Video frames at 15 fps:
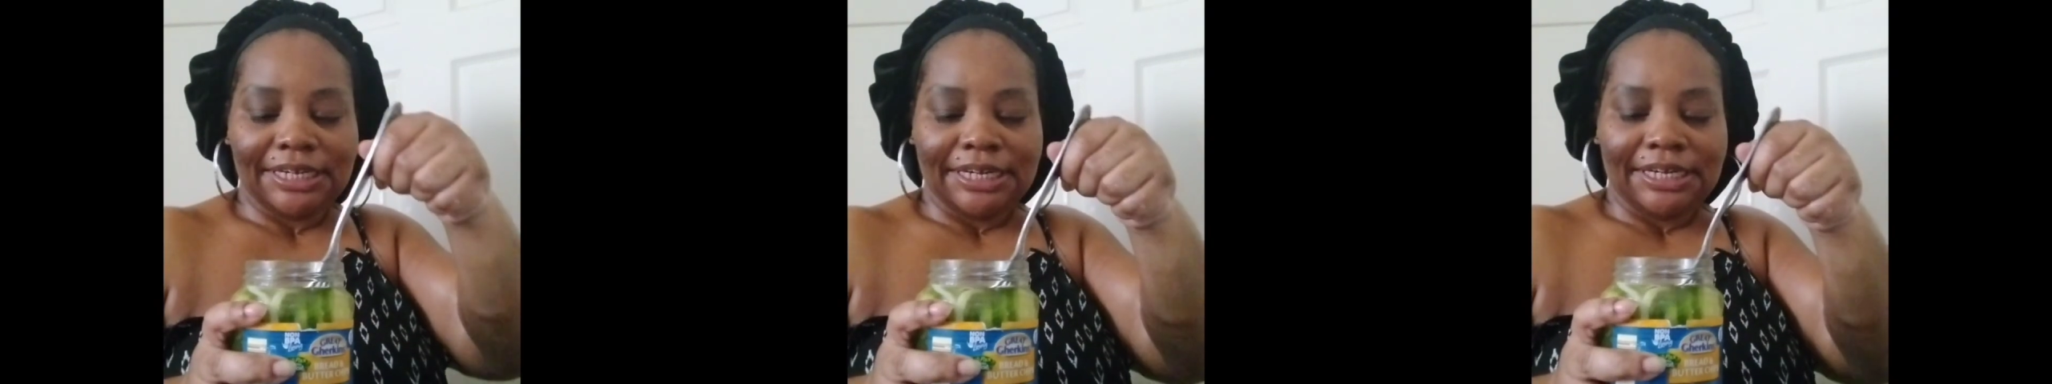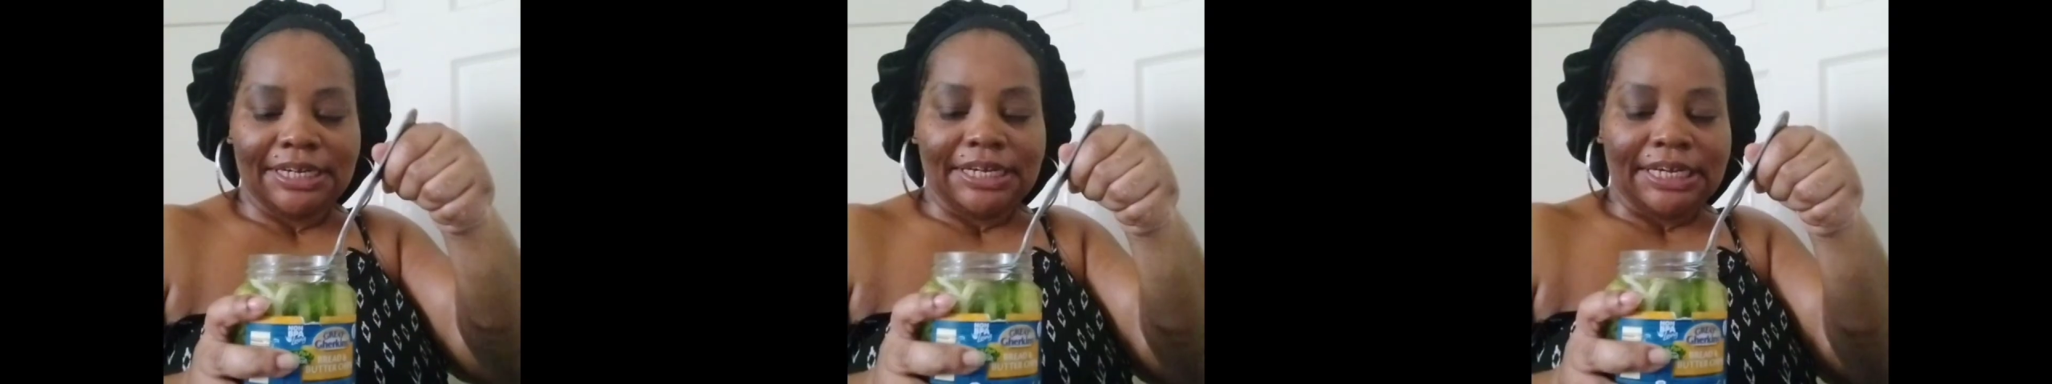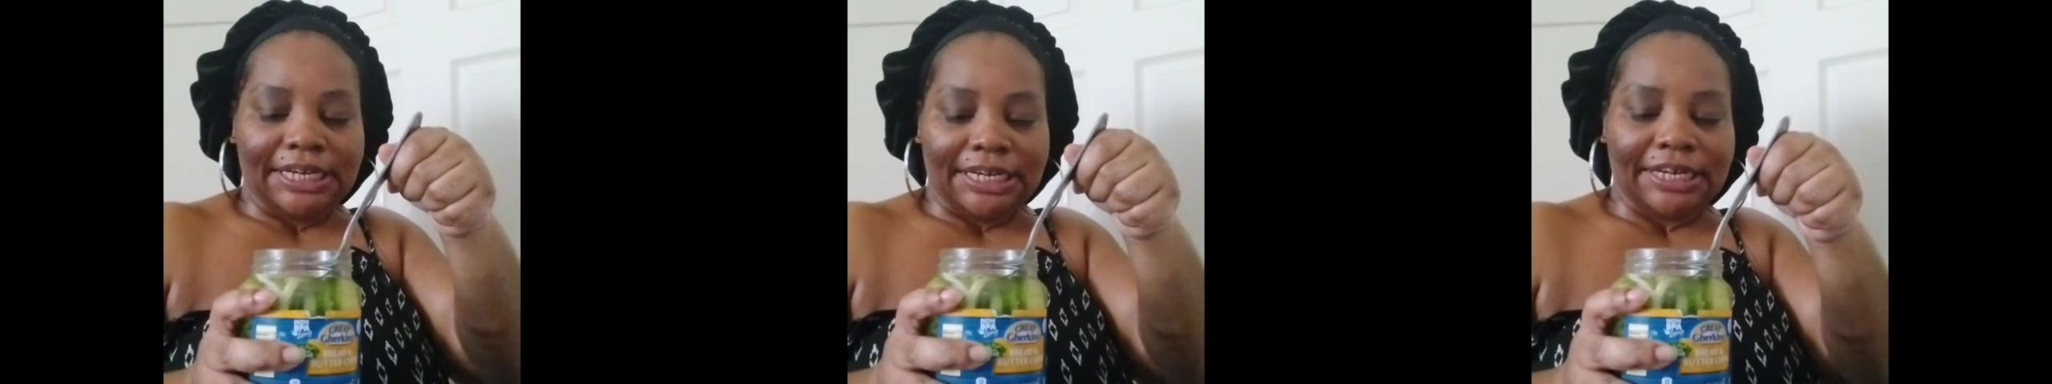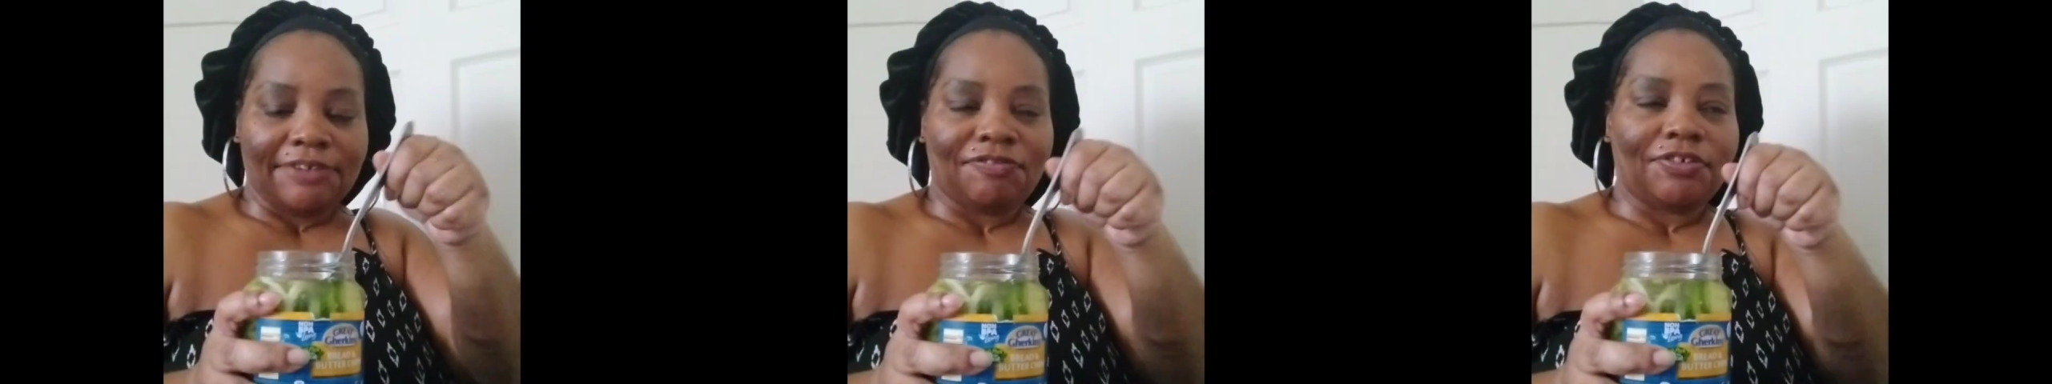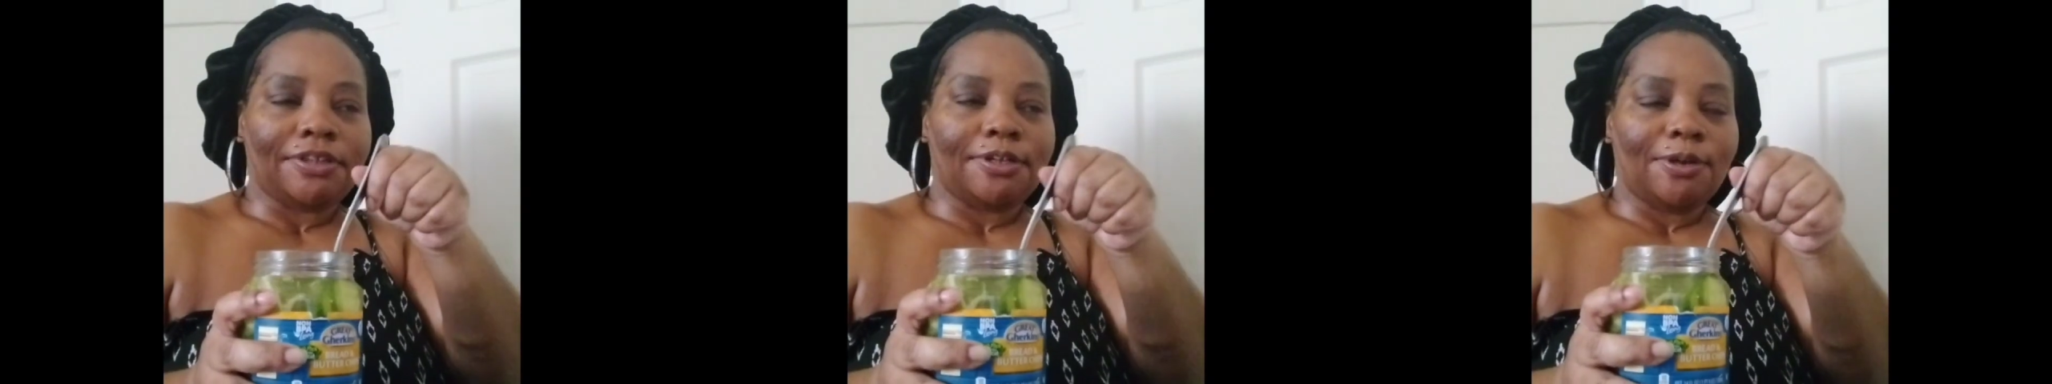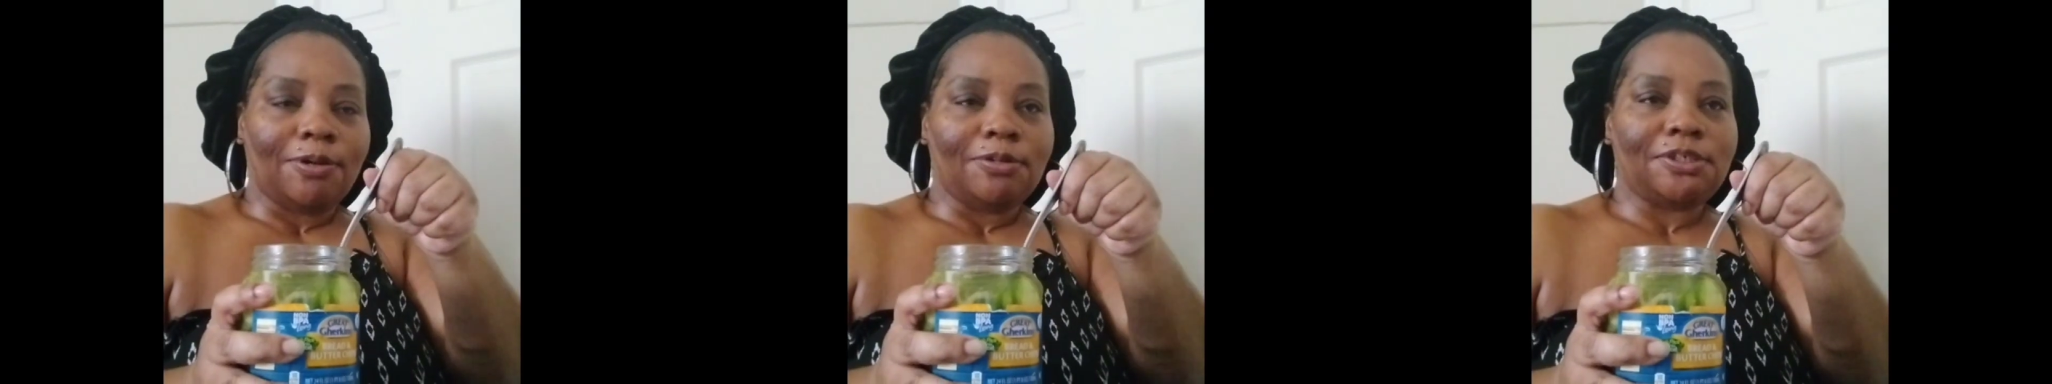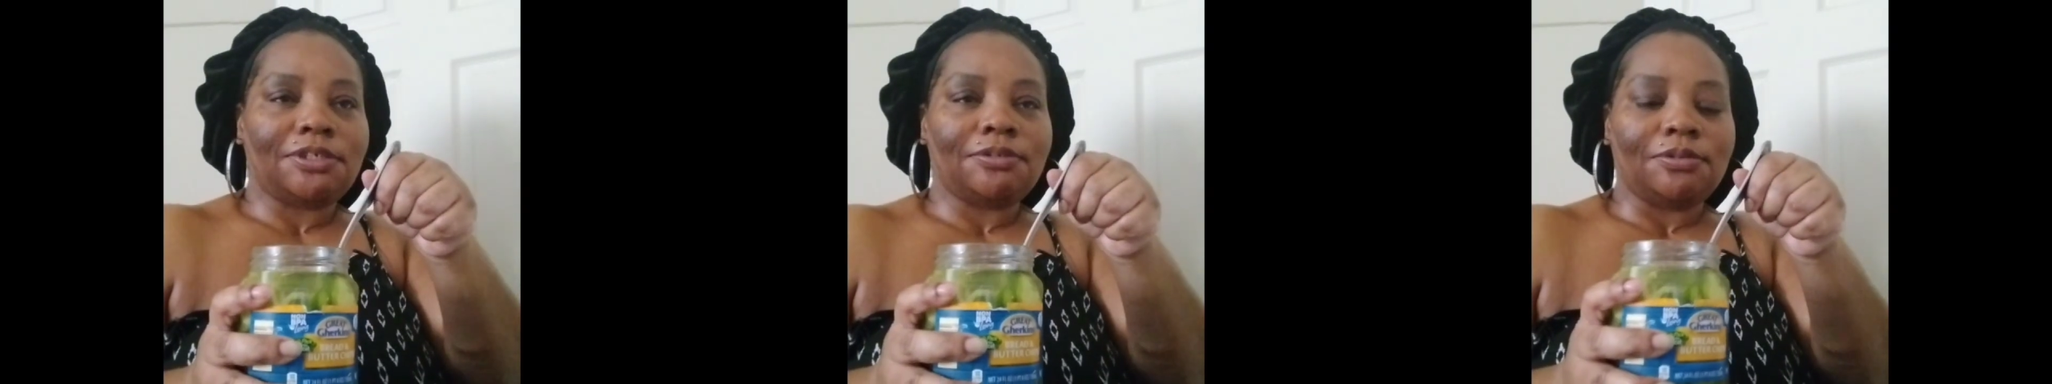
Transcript: And for those who